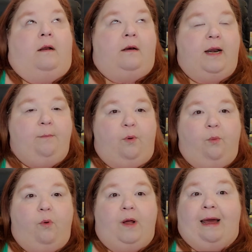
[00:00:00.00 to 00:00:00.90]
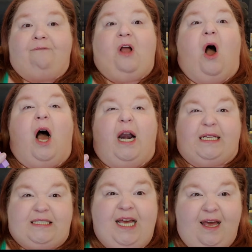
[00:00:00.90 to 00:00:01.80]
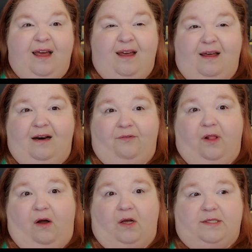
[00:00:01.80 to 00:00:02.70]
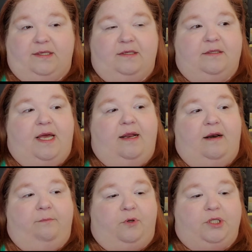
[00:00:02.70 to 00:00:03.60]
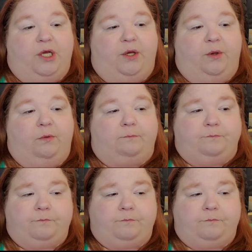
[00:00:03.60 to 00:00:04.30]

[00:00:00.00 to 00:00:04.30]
Number one, I've got a ton of glosses, and number two,